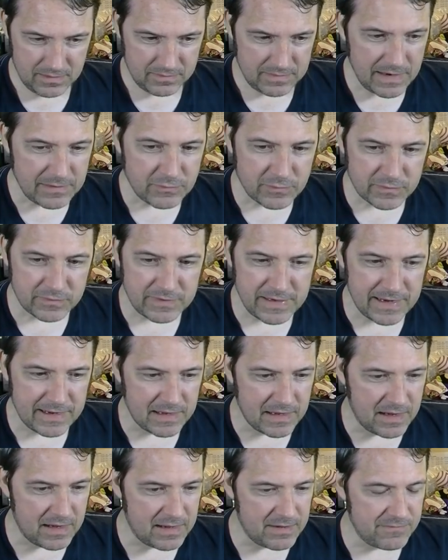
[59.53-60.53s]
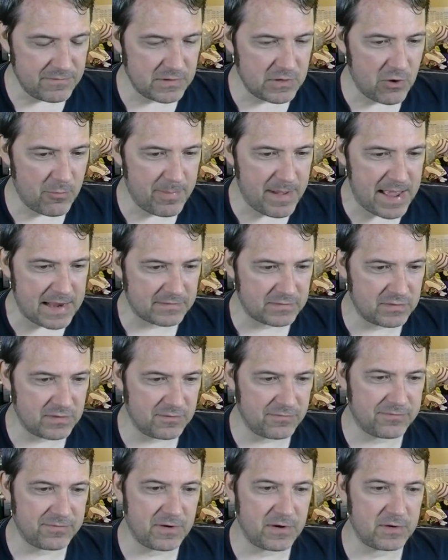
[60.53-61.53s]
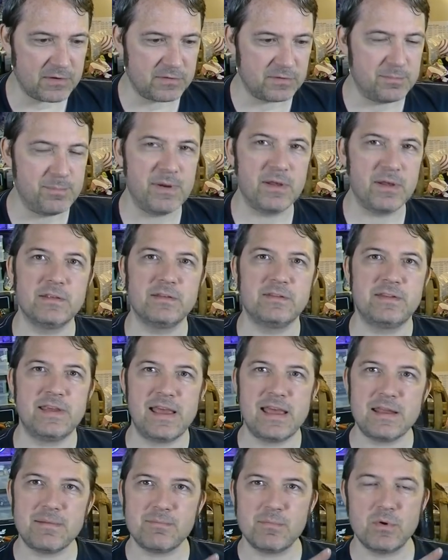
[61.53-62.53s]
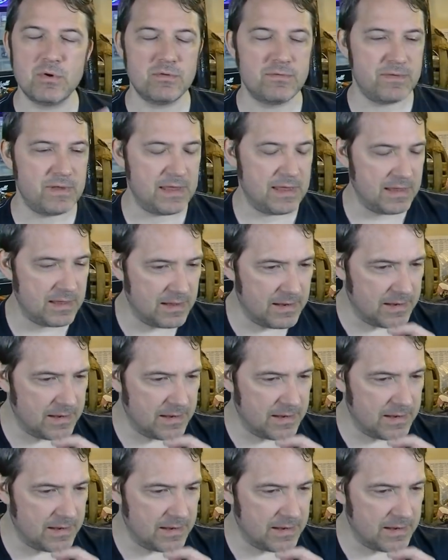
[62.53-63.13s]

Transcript: It's interesting, uh, if you go back to the first and Ted movie,